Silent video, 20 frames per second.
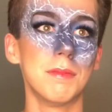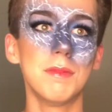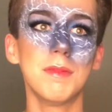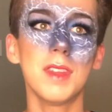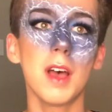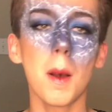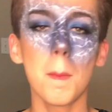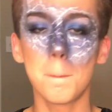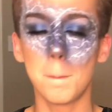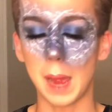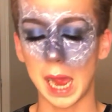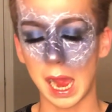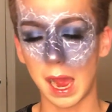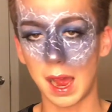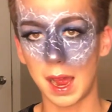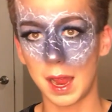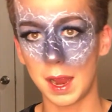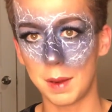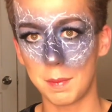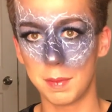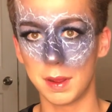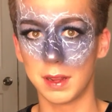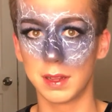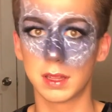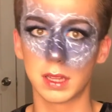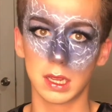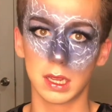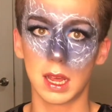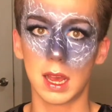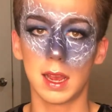not bad,
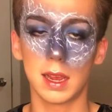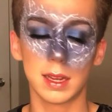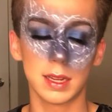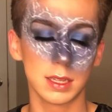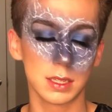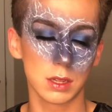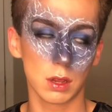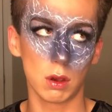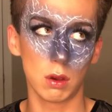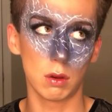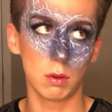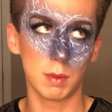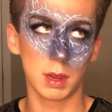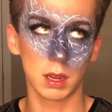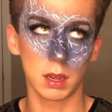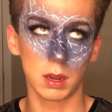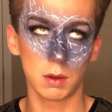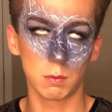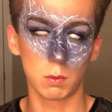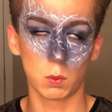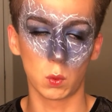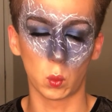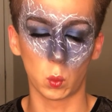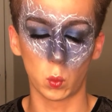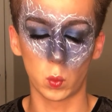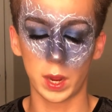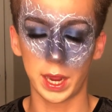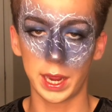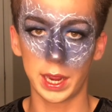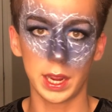but the lines, oh my god, were
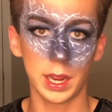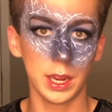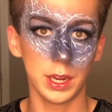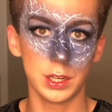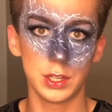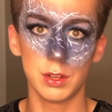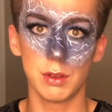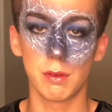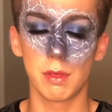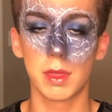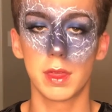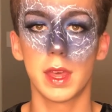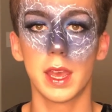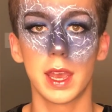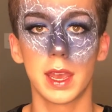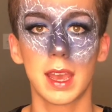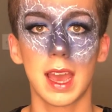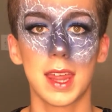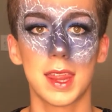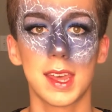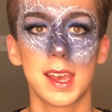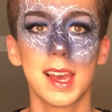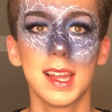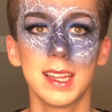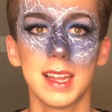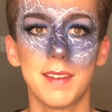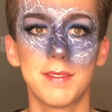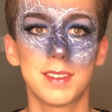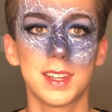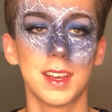way too thick. I think I
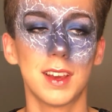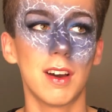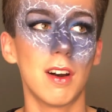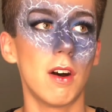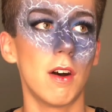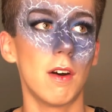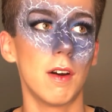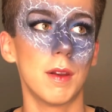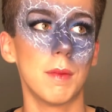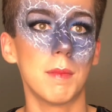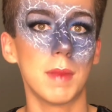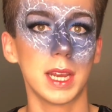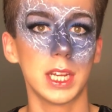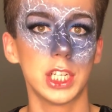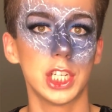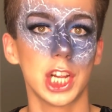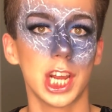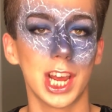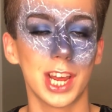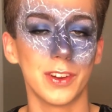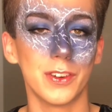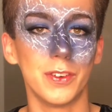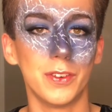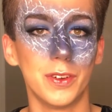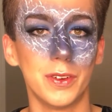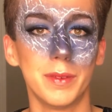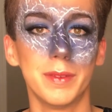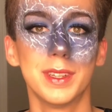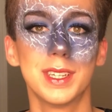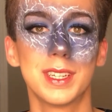left it on my
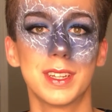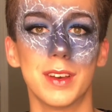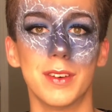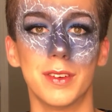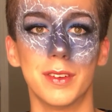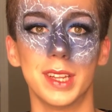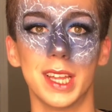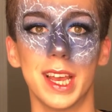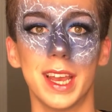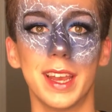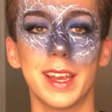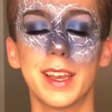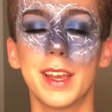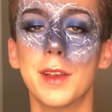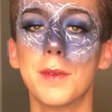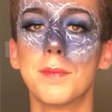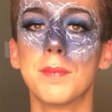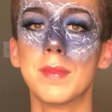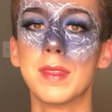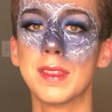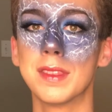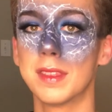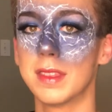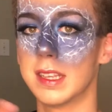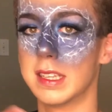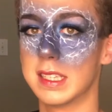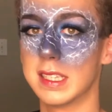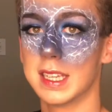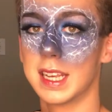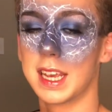channel, so like,
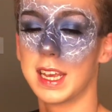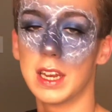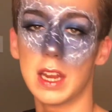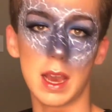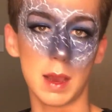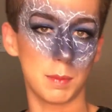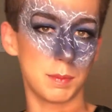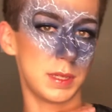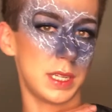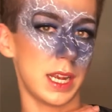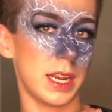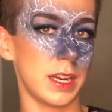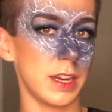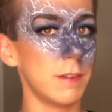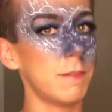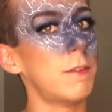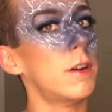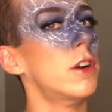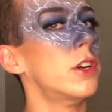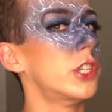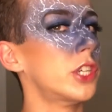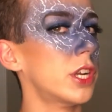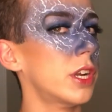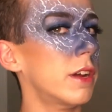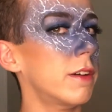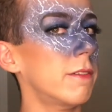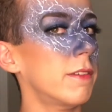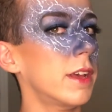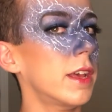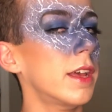this is like an updated
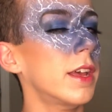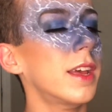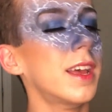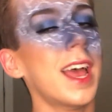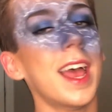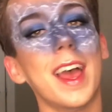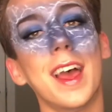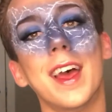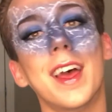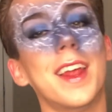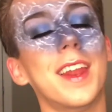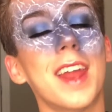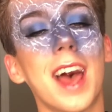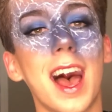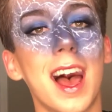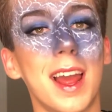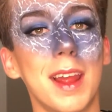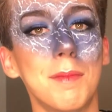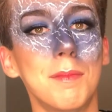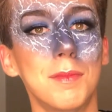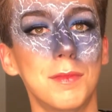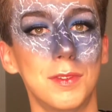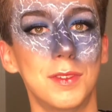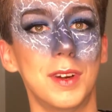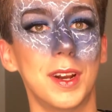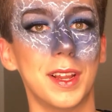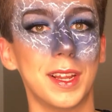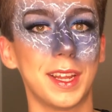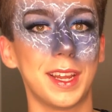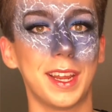version of it, and I'm
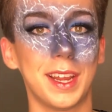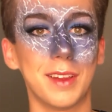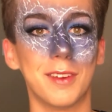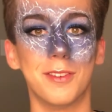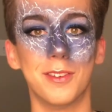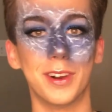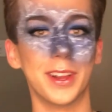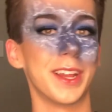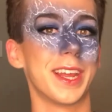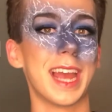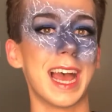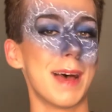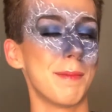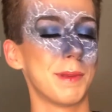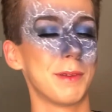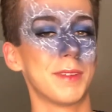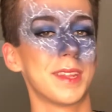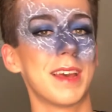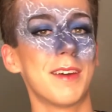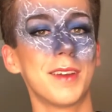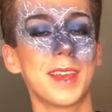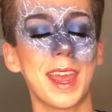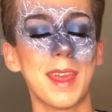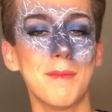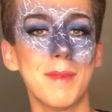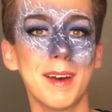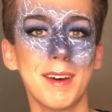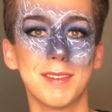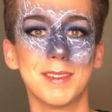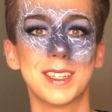really, really happy with how it
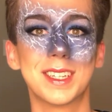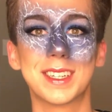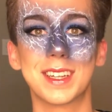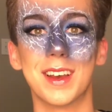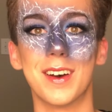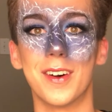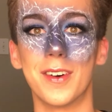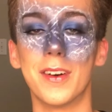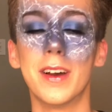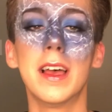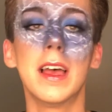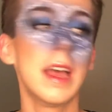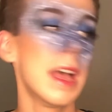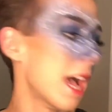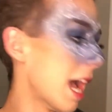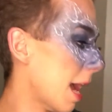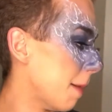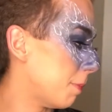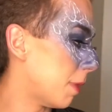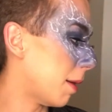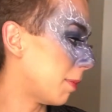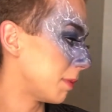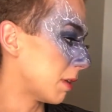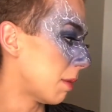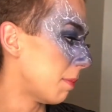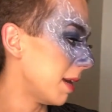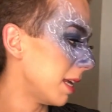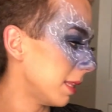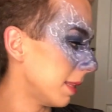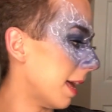came out. So I popped
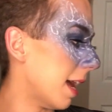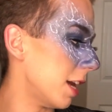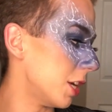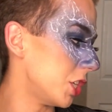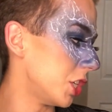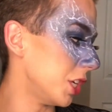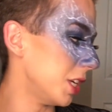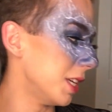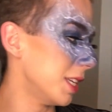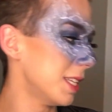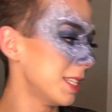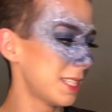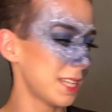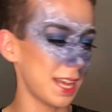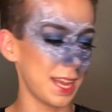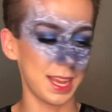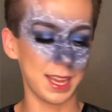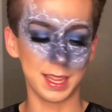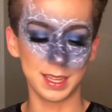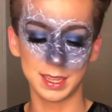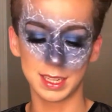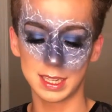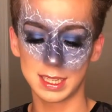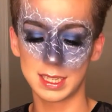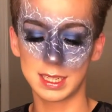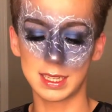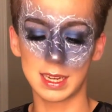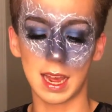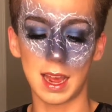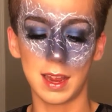on my lashes in the
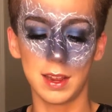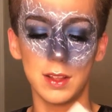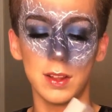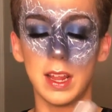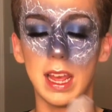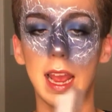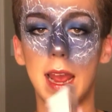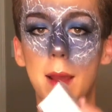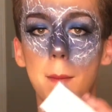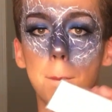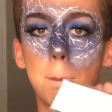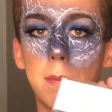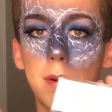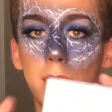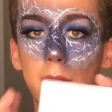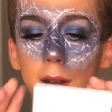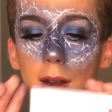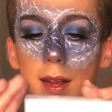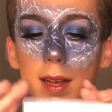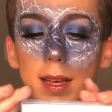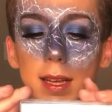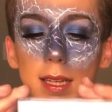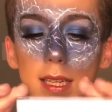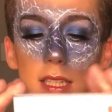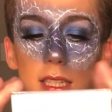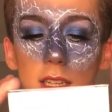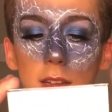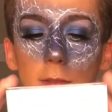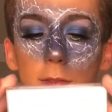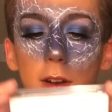style
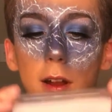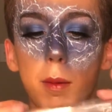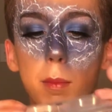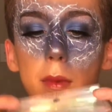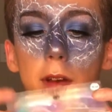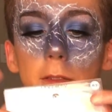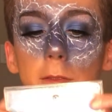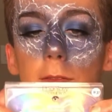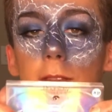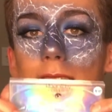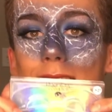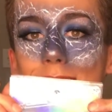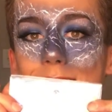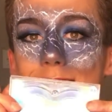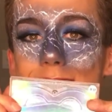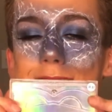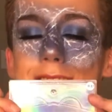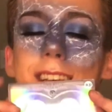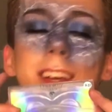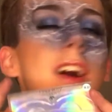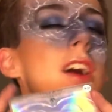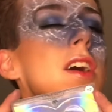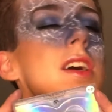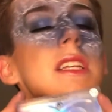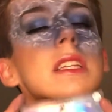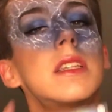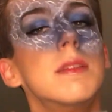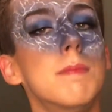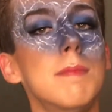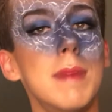Empress from Phantasy
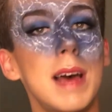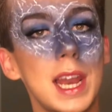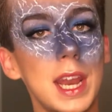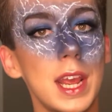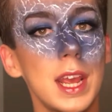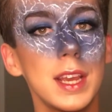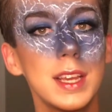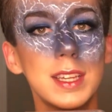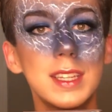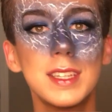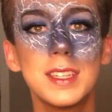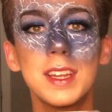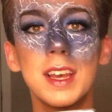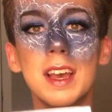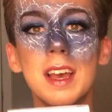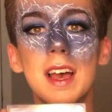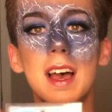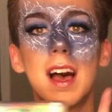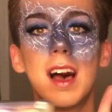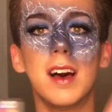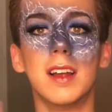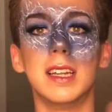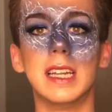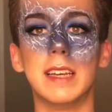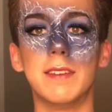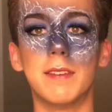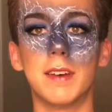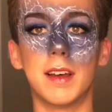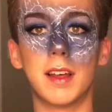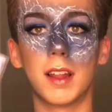Cosmetics. I'll
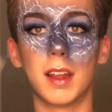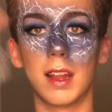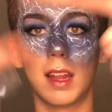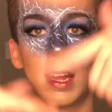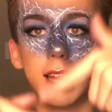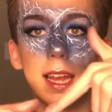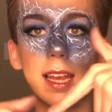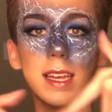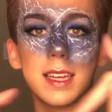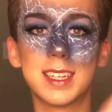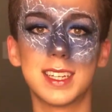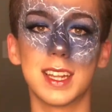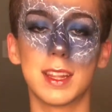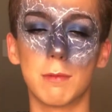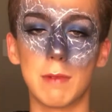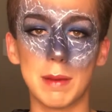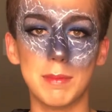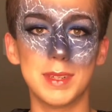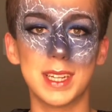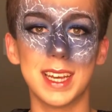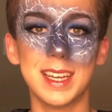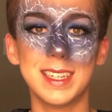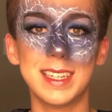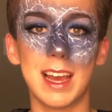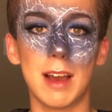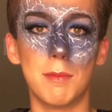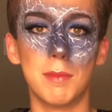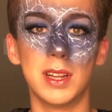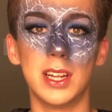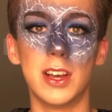leave a link to the website
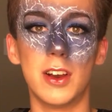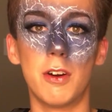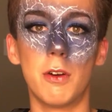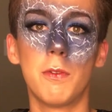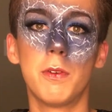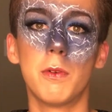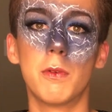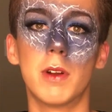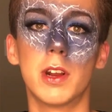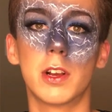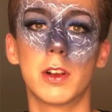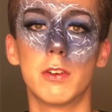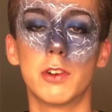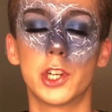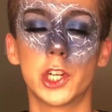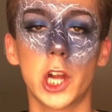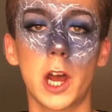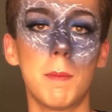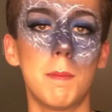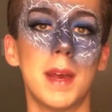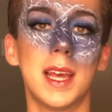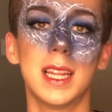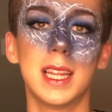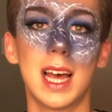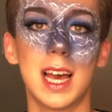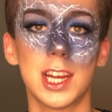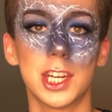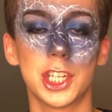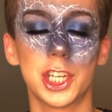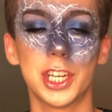down below if you want to go shop my
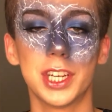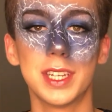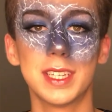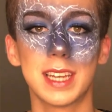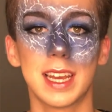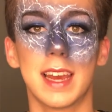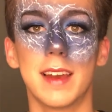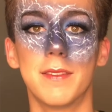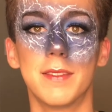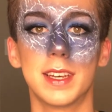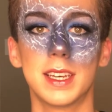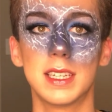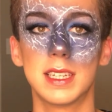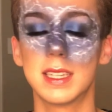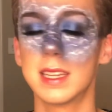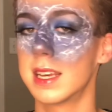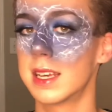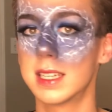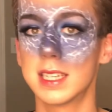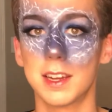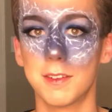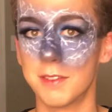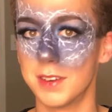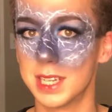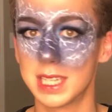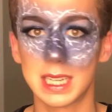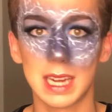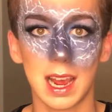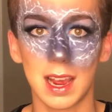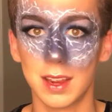lashes. I have like six
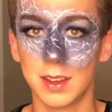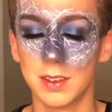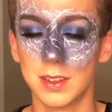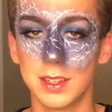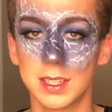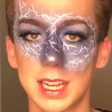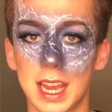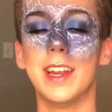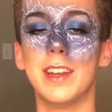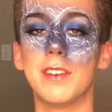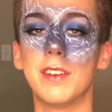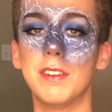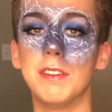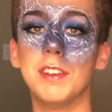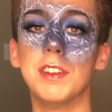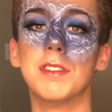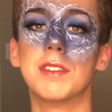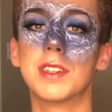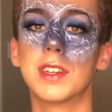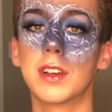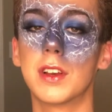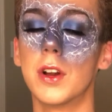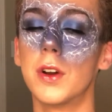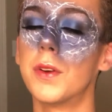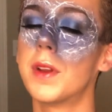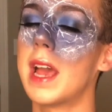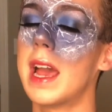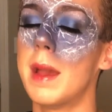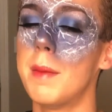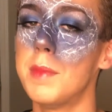different styles, and you can use the
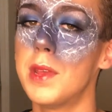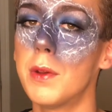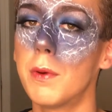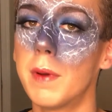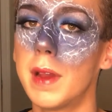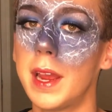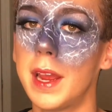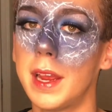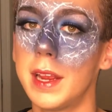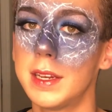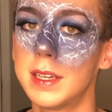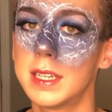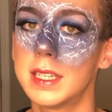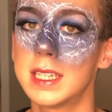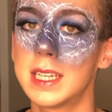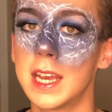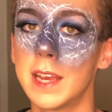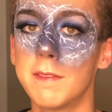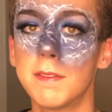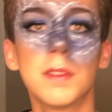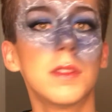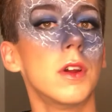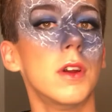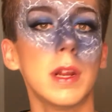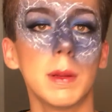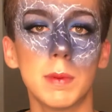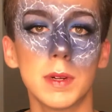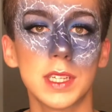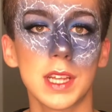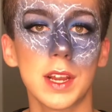code MUA to save
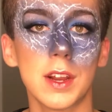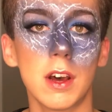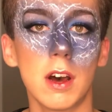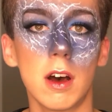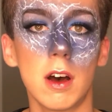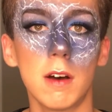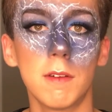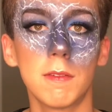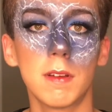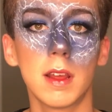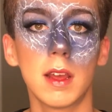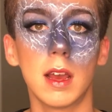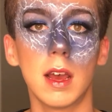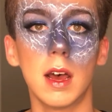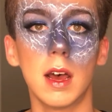30% off